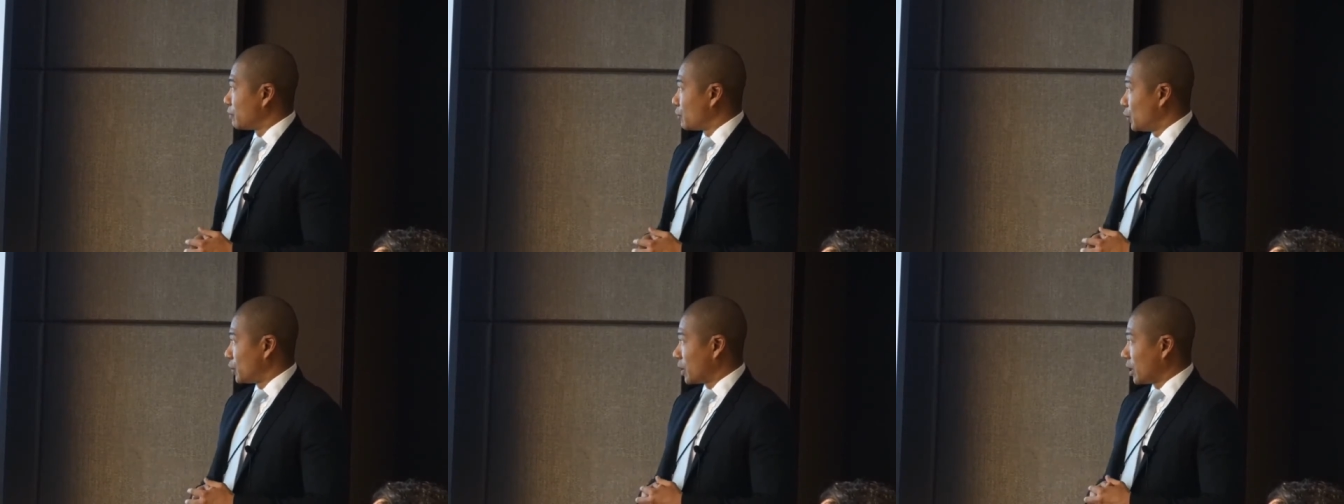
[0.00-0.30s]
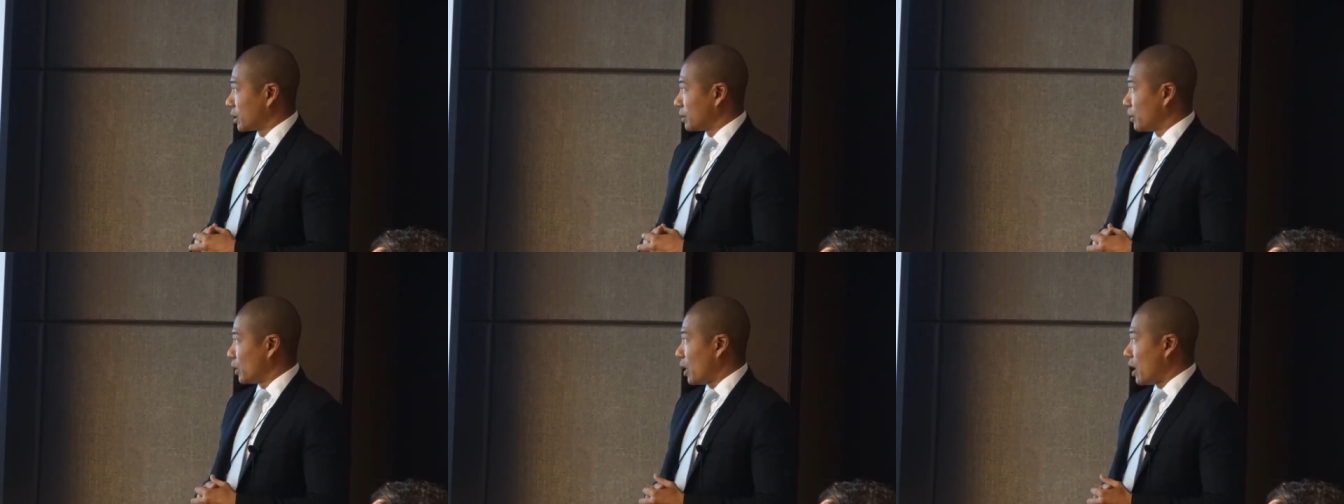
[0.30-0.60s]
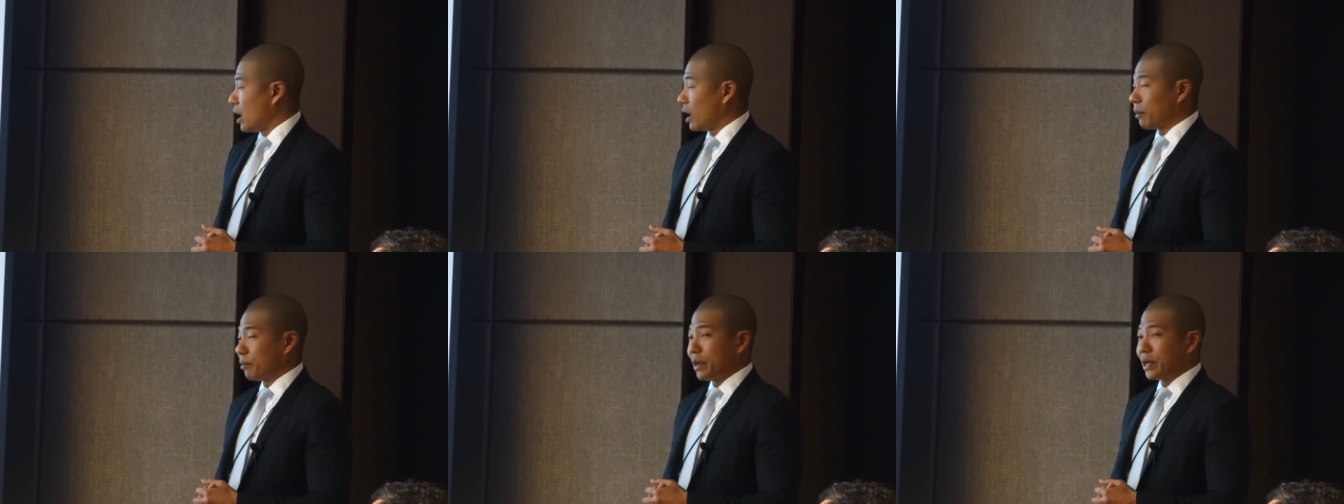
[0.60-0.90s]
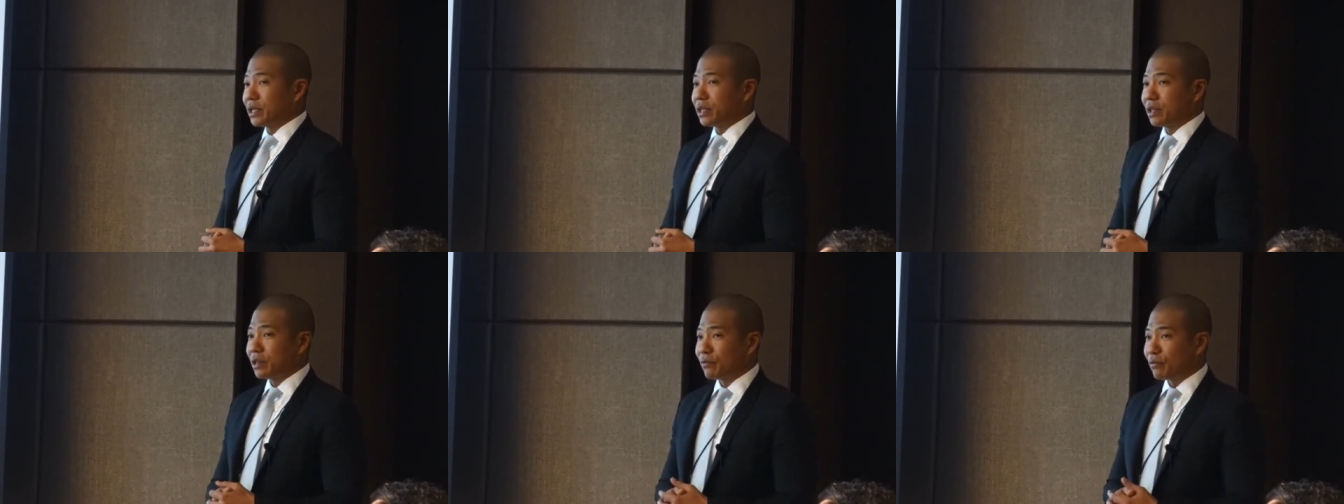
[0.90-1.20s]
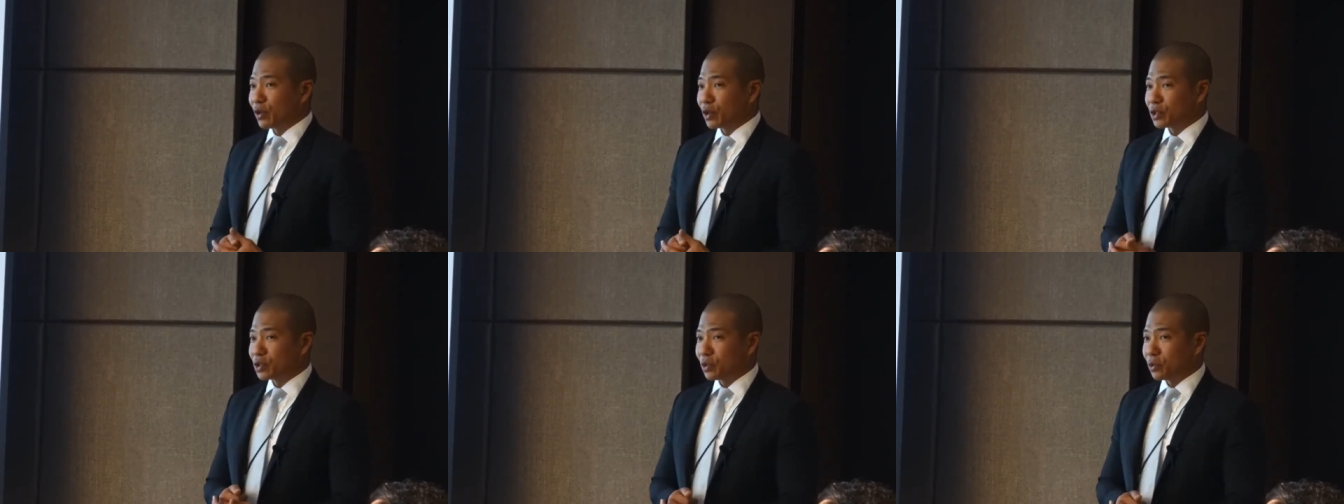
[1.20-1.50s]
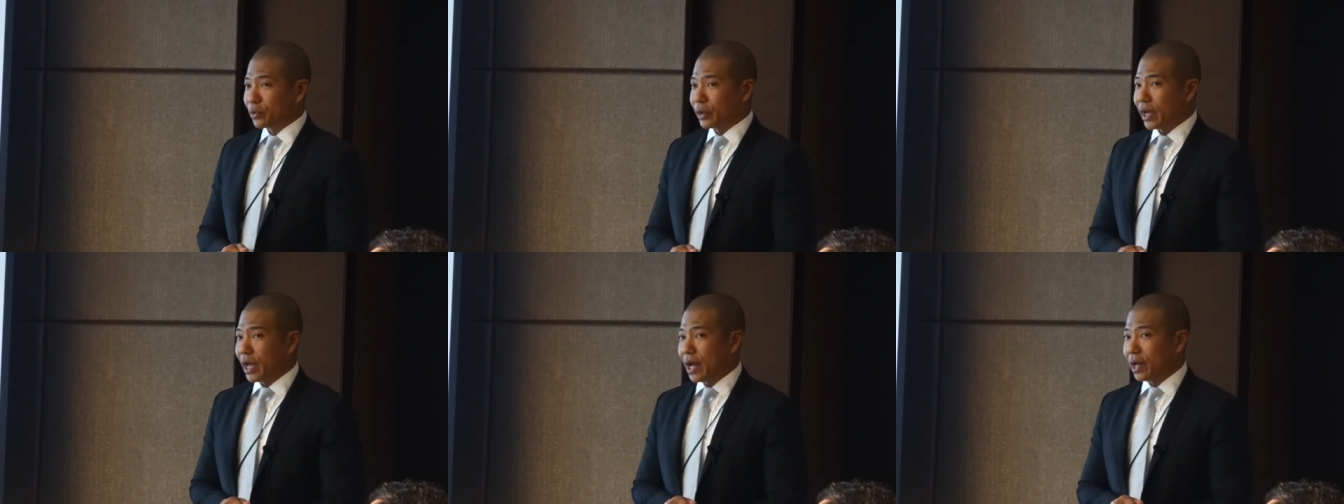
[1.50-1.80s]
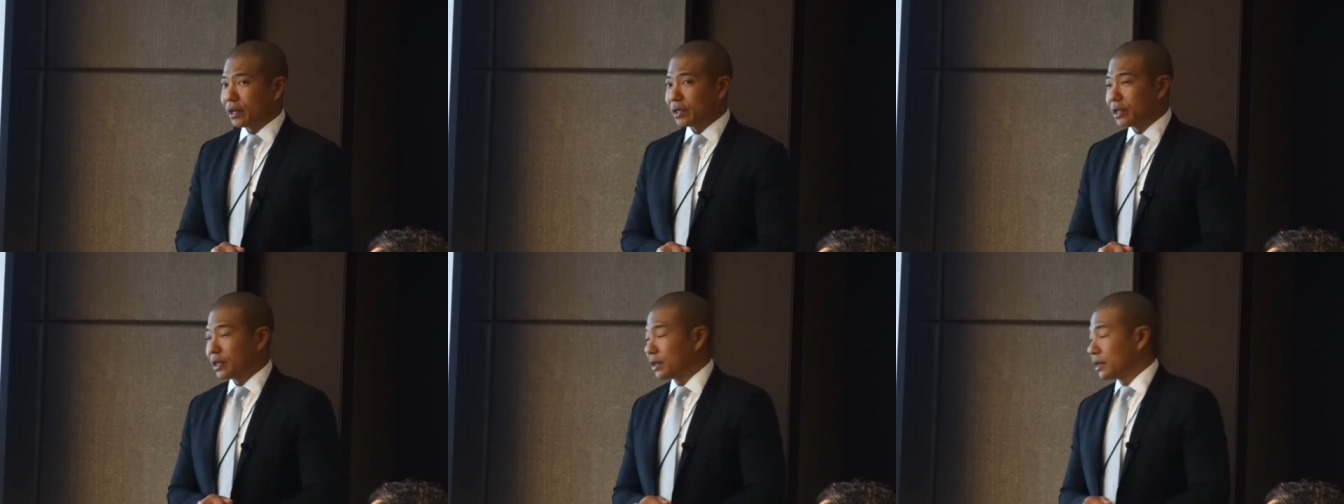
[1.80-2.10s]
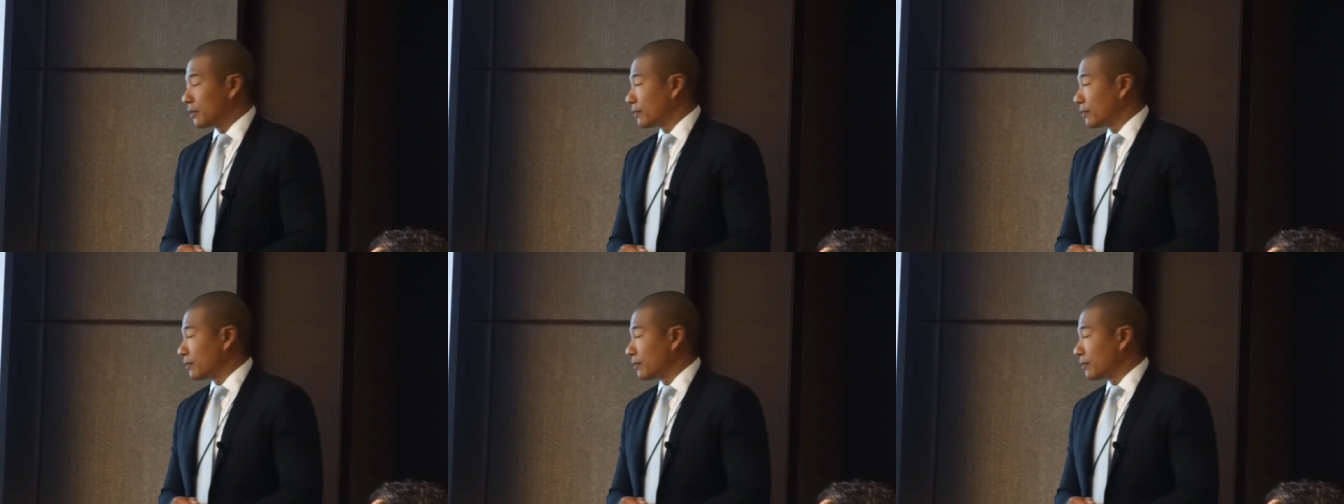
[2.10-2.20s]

We talked about augmented and virtual reality.